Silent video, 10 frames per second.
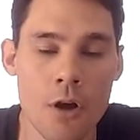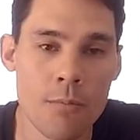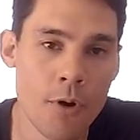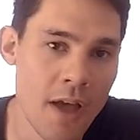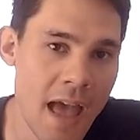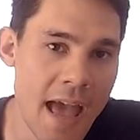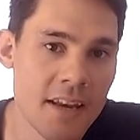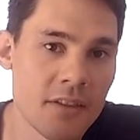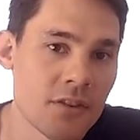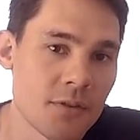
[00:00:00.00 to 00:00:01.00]
GoPro
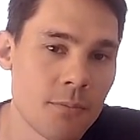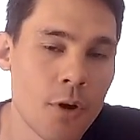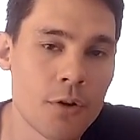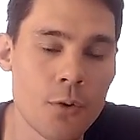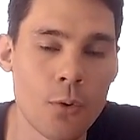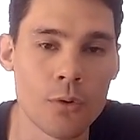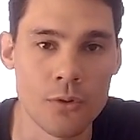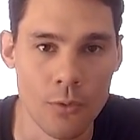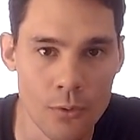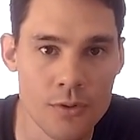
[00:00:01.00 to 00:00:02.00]
added this mode called
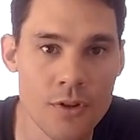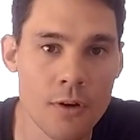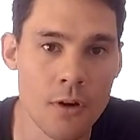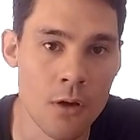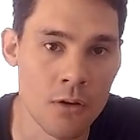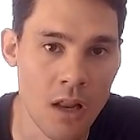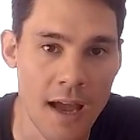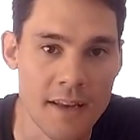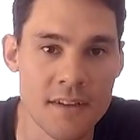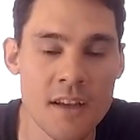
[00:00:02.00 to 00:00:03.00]
auto low light.